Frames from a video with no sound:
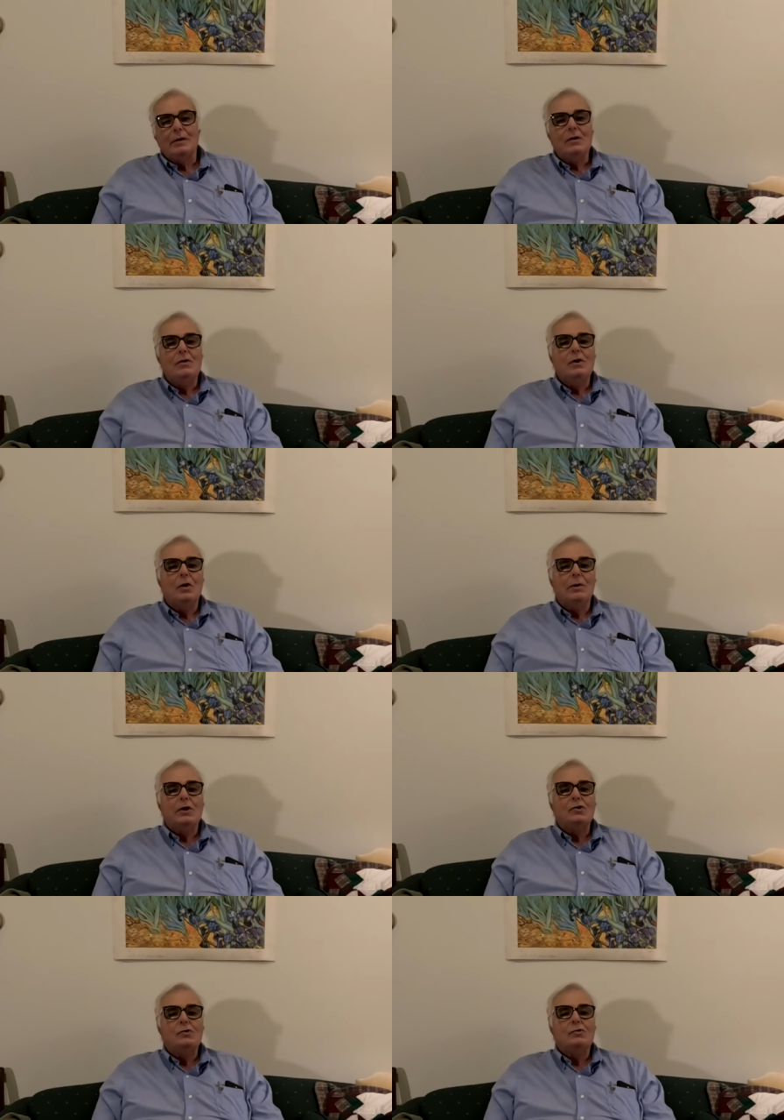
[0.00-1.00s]
No
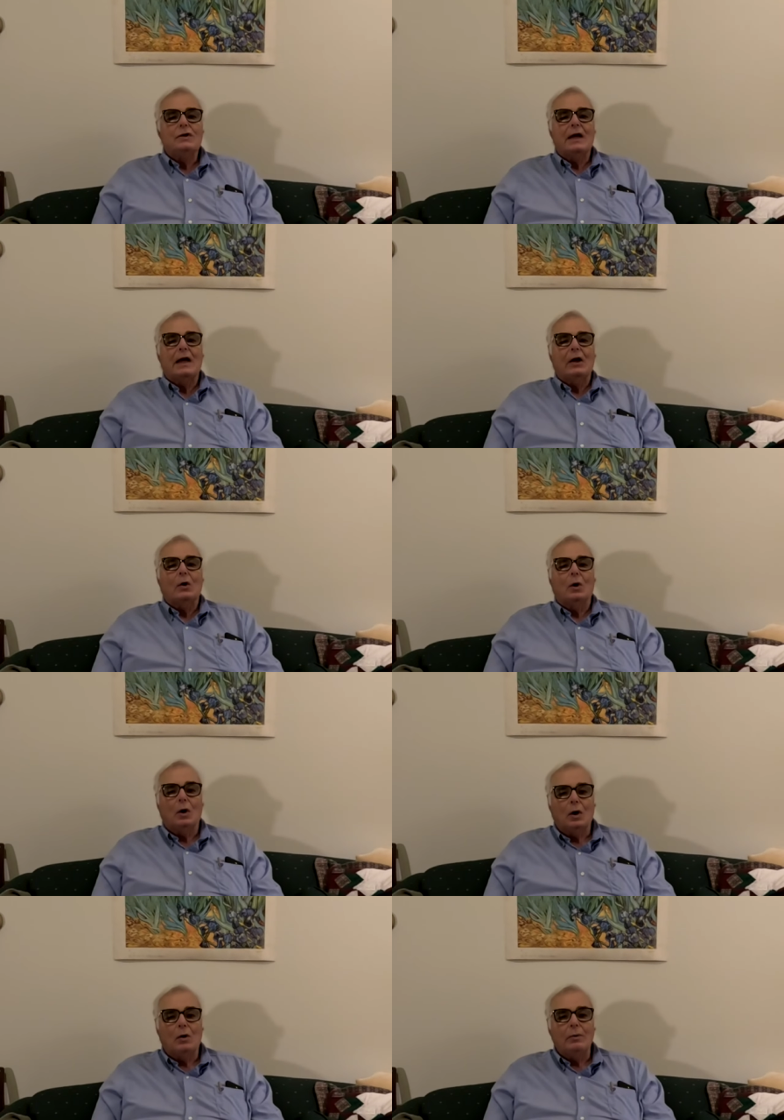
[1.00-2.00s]
issues at
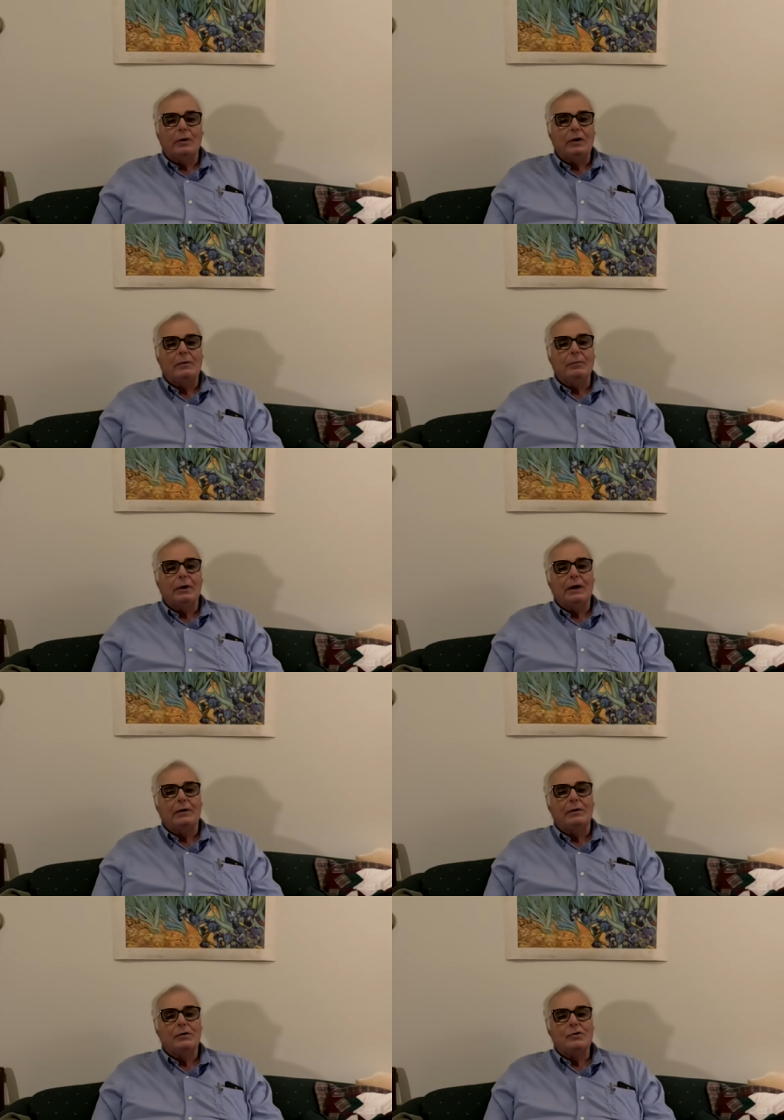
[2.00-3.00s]
all with the implant
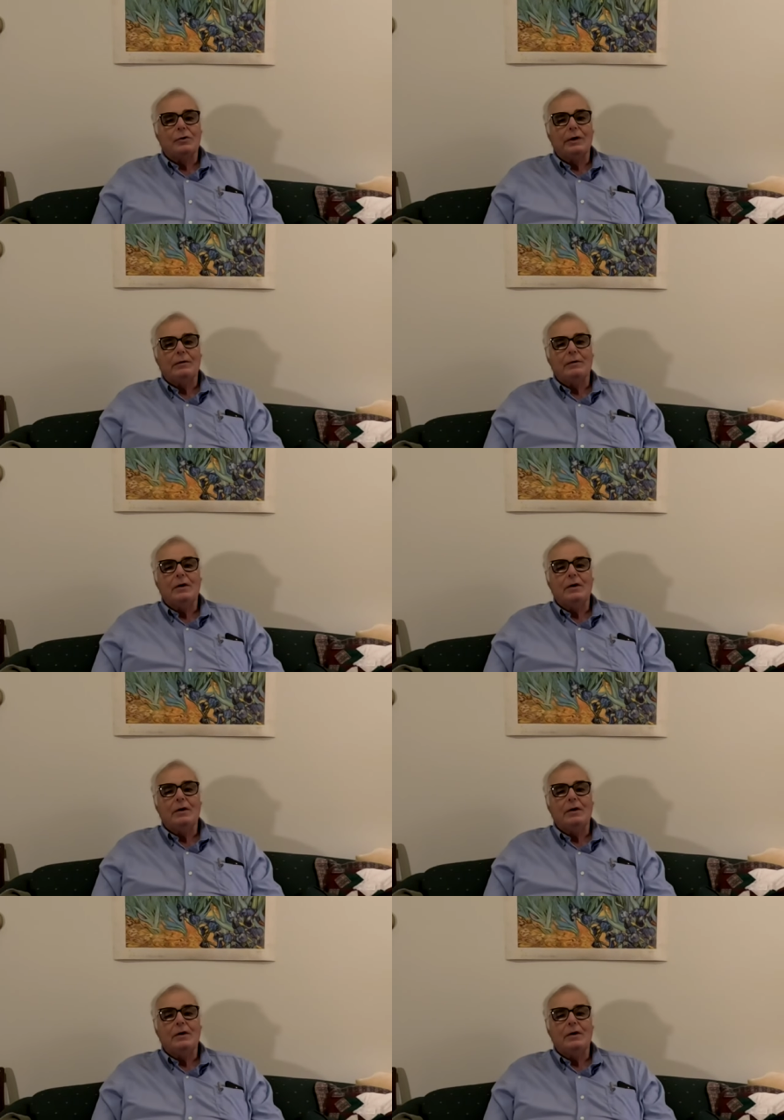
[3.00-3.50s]
or the joint,